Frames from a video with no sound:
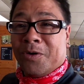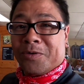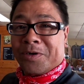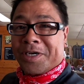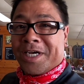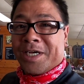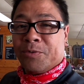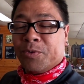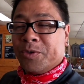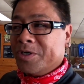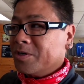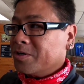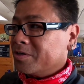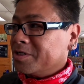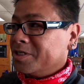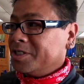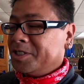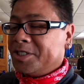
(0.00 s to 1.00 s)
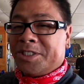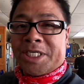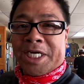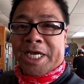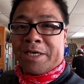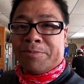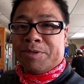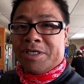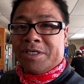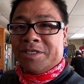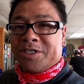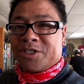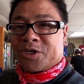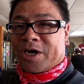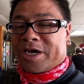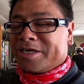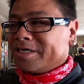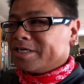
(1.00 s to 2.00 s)
Okay, we are at the
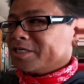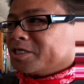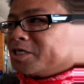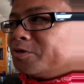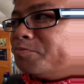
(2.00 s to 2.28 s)
JB Trading